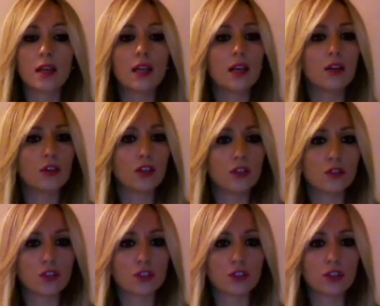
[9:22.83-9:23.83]
In
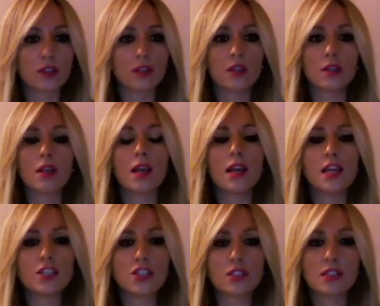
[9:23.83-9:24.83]
conclusion,
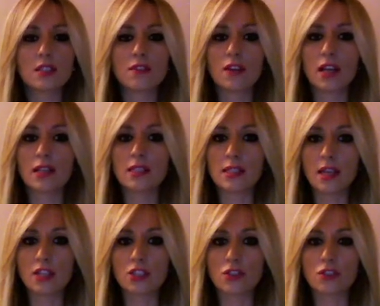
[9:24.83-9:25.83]
ancient
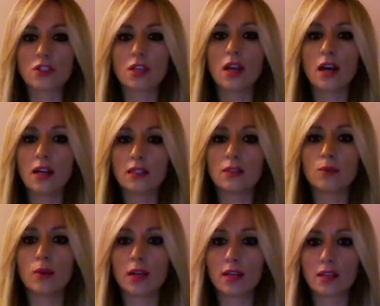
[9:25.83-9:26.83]
civilizations had
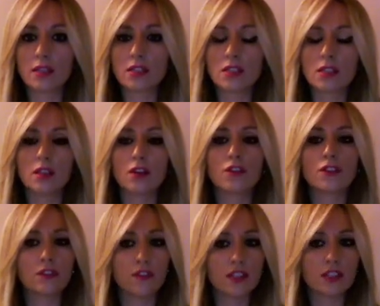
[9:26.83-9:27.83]
awareness of
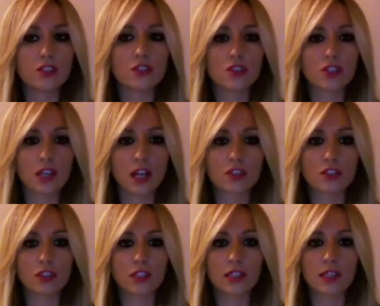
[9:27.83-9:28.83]
advanced
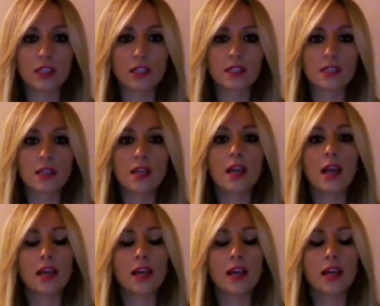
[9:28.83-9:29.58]
construction techniques